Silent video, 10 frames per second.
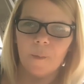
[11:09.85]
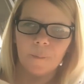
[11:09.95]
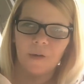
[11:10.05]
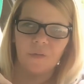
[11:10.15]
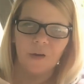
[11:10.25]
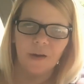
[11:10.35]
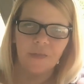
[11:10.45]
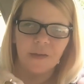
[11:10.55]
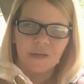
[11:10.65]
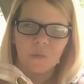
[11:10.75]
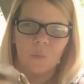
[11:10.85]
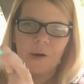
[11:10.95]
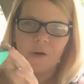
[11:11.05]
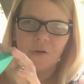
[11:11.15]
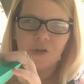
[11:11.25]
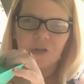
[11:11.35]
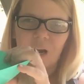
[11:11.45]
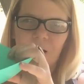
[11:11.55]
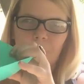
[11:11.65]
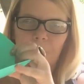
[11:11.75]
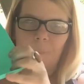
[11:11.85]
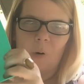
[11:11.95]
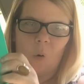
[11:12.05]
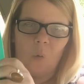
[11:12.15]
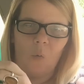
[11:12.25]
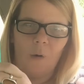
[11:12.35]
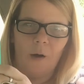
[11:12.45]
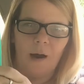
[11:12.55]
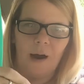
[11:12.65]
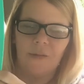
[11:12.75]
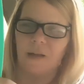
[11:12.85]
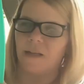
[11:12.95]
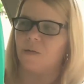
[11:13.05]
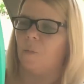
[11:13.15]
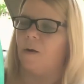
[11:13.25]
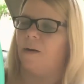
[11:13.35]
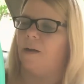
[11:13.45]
But look at this weird shaped bowl, and that's what it